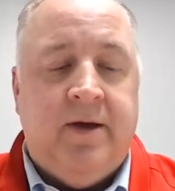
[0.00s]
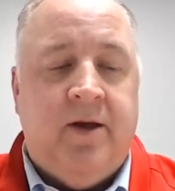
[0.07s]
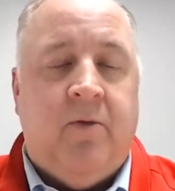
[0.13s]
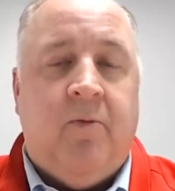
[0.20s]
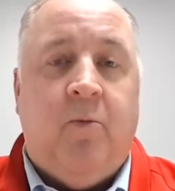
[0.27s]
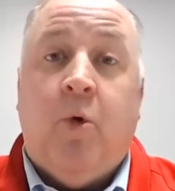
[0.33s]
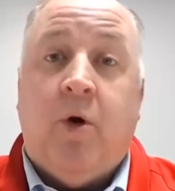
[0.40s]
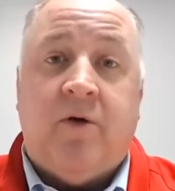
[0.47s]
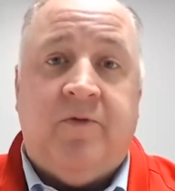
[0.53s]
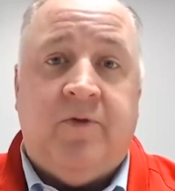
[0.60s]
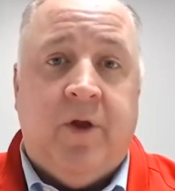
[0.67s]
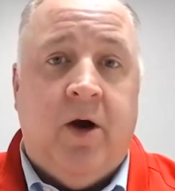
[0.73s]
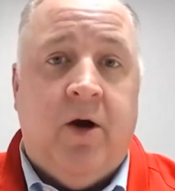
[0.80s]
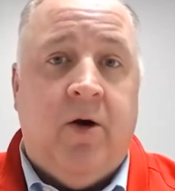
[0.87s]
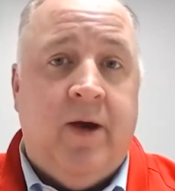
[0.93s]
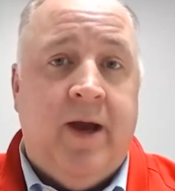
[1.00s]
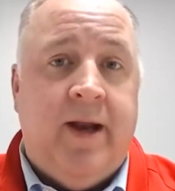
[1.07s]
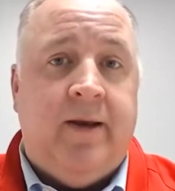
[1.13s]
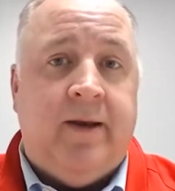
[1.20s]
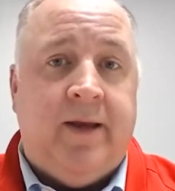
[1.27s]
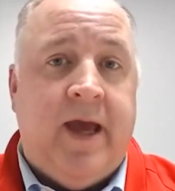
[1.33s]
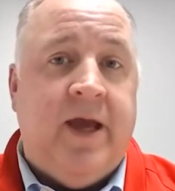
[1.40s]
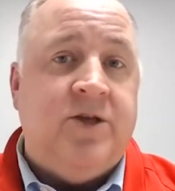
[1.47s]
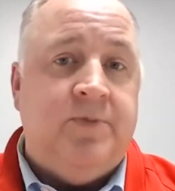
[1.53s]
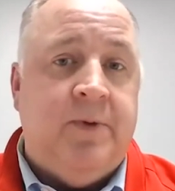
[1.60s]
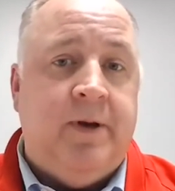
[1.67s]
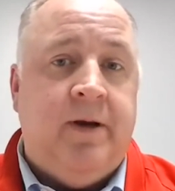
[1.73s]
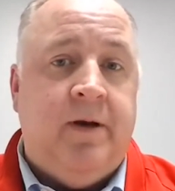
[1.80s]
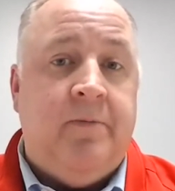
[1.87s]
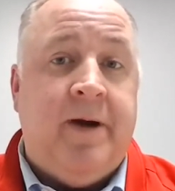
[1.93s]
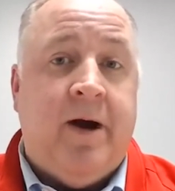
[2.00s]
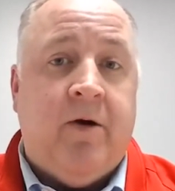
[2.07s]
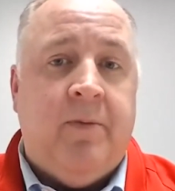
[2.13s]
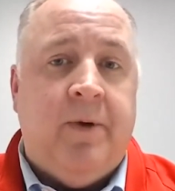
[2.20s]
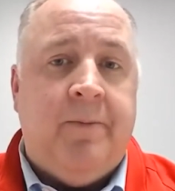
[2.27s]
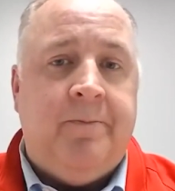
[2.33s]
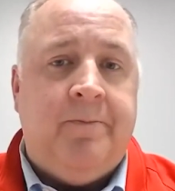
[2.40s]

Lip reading: workflow and engagement and empowerment.